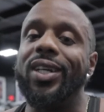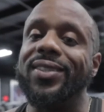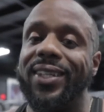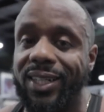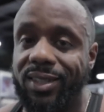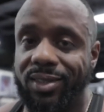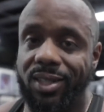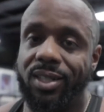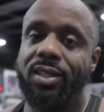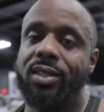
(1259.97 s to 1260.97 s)
Adidas.
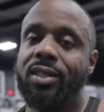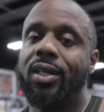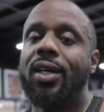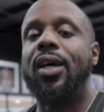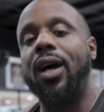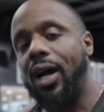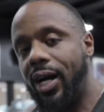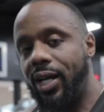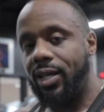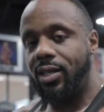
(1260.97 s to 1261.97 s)
All
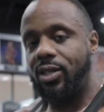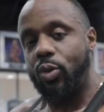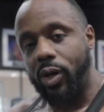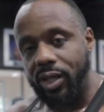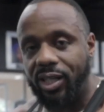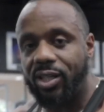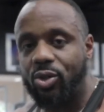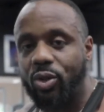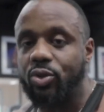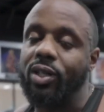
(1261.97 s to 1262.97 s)
right? Wear Adidas
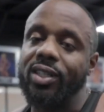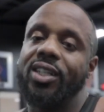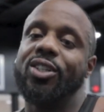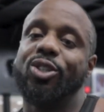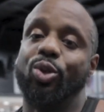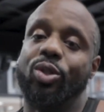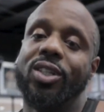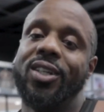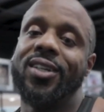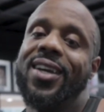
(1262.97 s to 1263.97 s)
shorts, wear Adidas shoes.
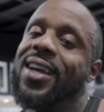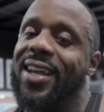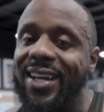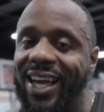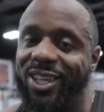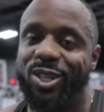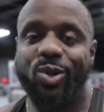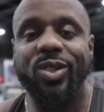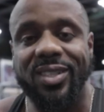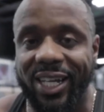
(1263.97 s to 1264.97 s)
Nike
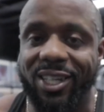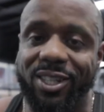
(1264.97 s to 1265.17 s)
shorts, Nike